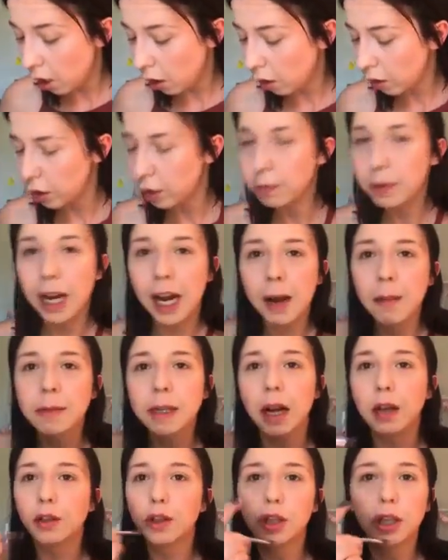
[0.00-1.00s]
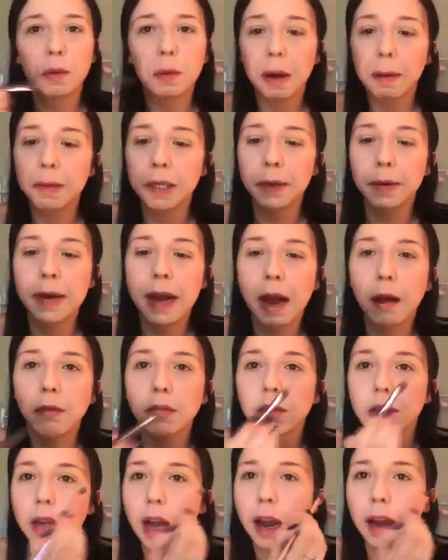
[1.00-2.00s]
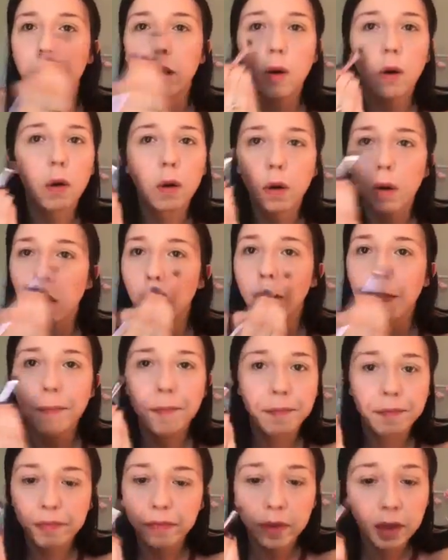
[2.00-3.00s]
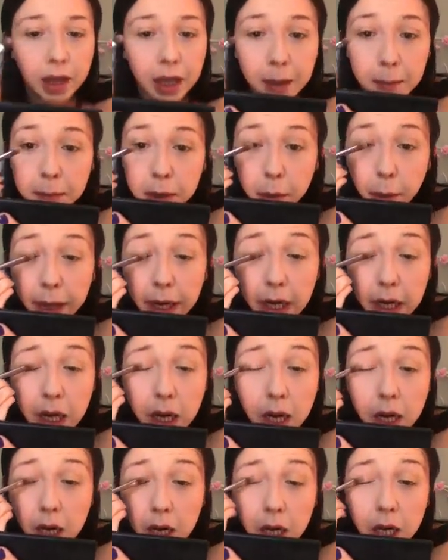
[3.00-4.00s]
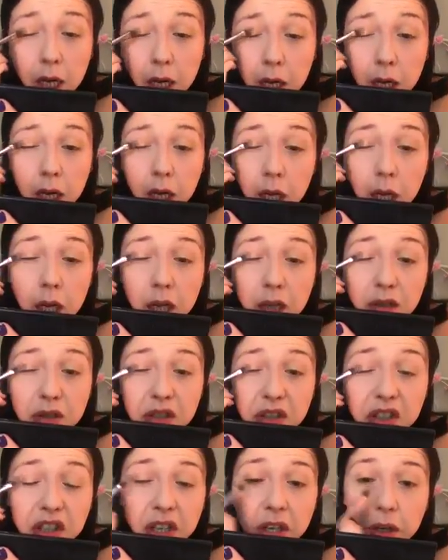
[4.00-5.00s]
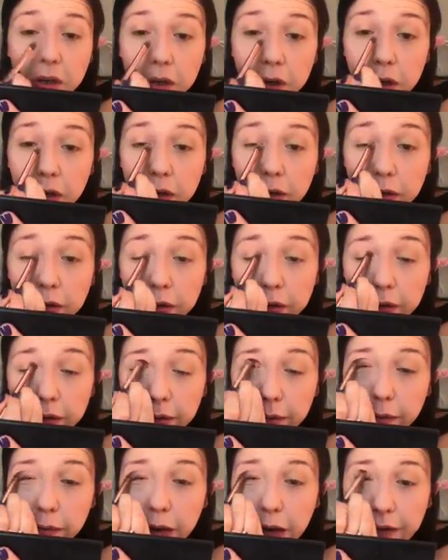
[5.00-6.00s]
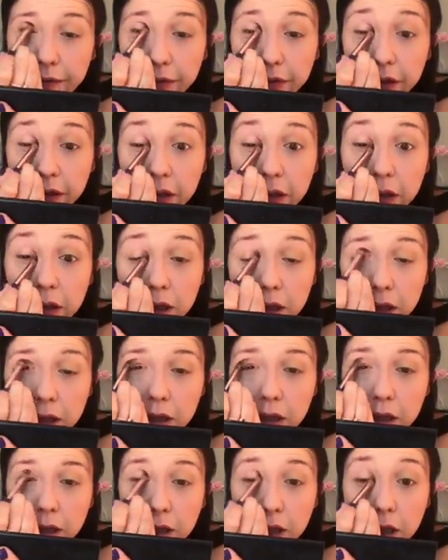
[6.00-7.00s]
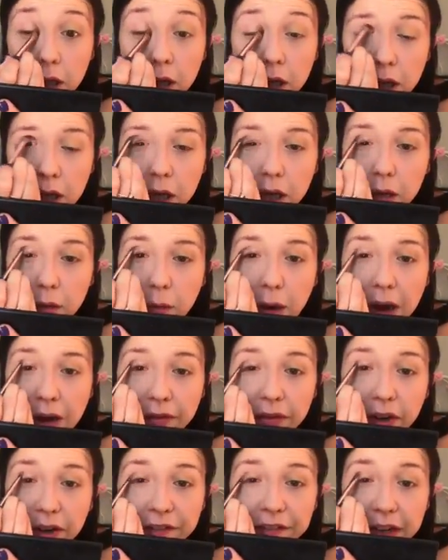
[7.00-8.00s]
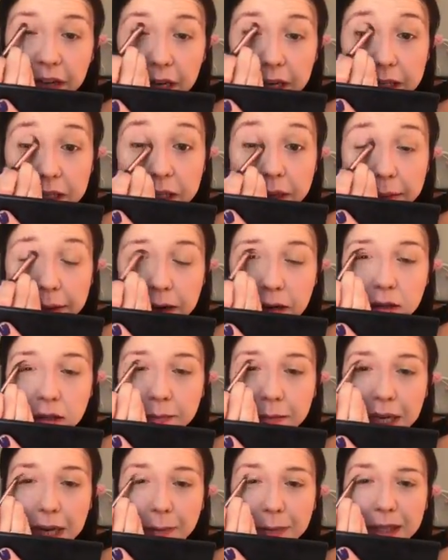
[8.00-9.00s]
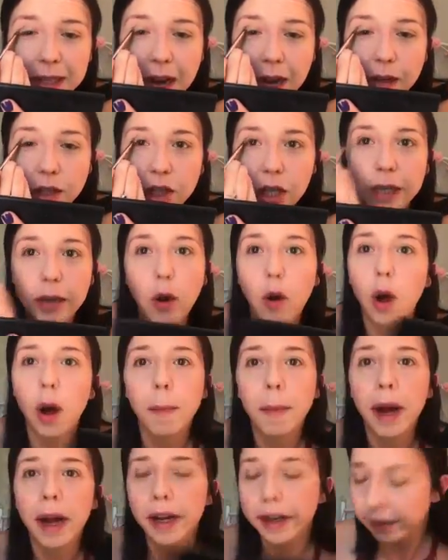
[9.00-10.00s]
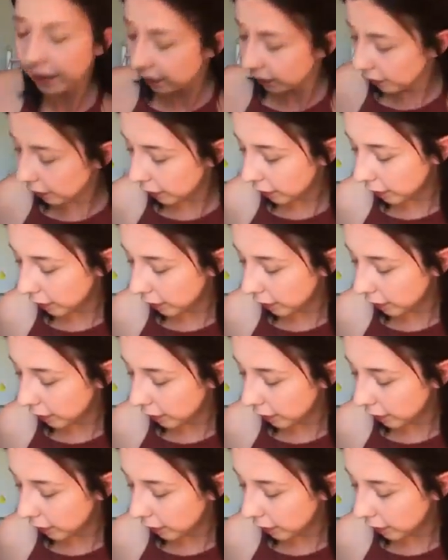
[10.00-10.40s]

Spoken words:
Or sometimes I'll just do what I'm doing now and just kind of go in between. Just, you know, whatever I feel like doing. Or sometimes it's kind of just like automatic,